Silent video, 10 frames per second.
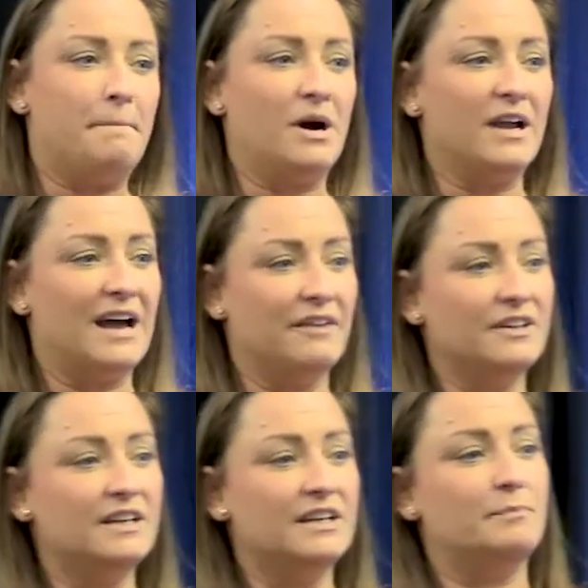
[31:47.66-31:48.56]
By
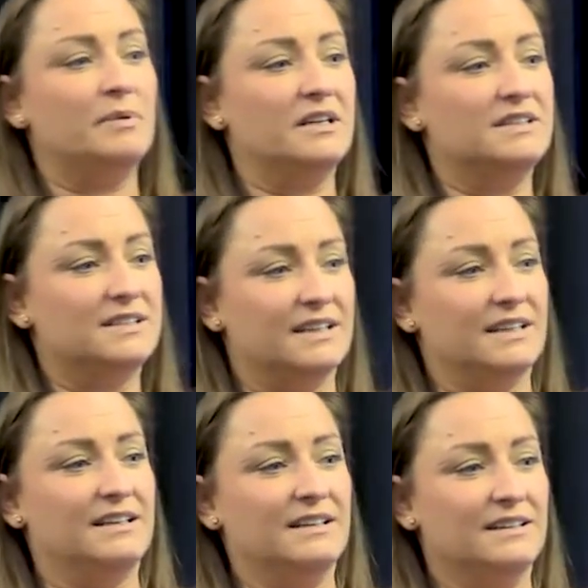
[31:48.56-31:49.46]
having an
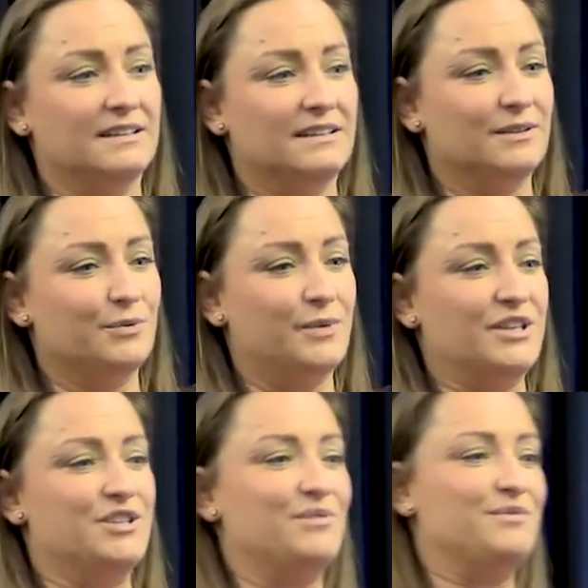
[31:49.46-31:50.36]
EPC,
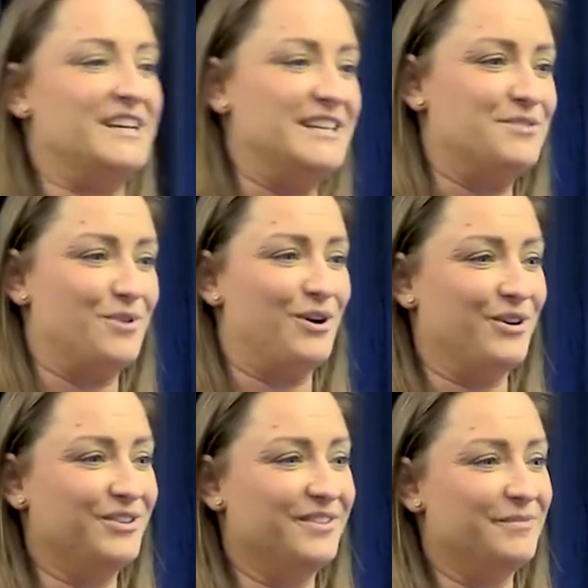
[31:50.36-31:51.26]
when you don't need
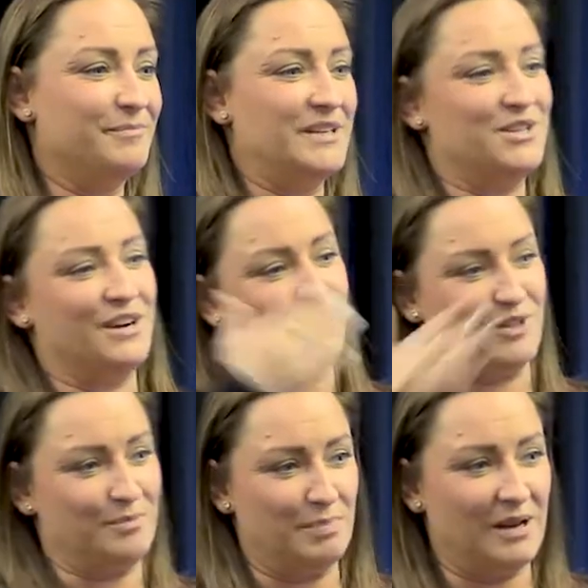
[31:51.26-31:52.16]
one, means you have
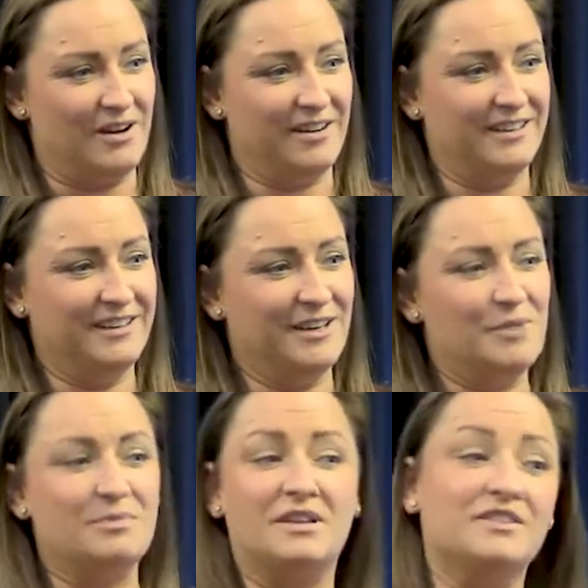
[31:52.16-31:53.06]
to comply.
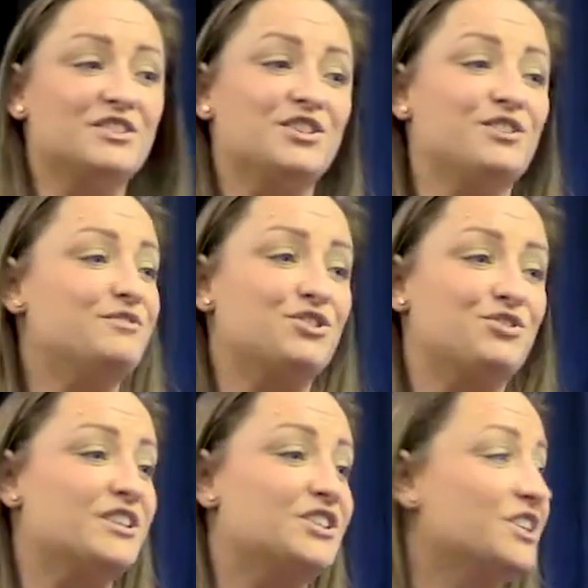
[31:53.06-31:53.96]
But then there's certain
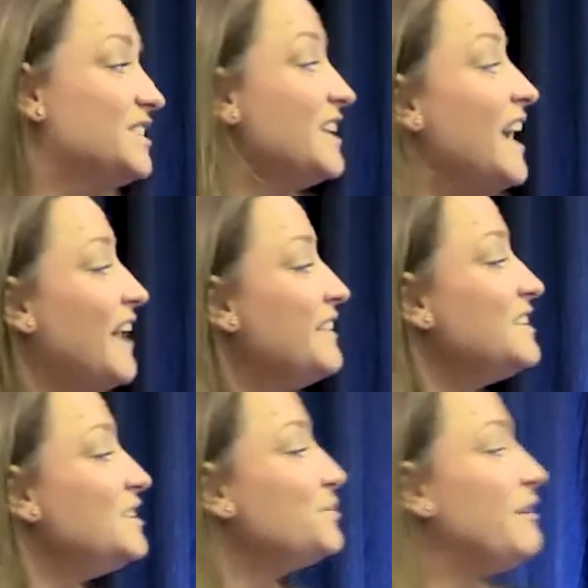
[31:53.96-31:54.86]
restrictions, and
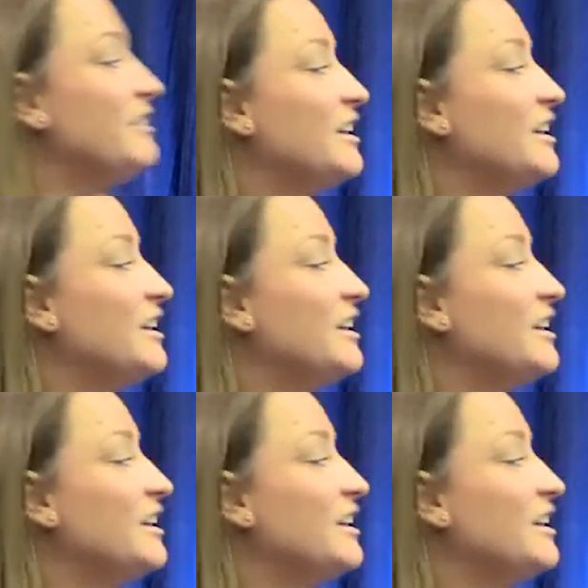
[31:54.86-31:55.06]
this is where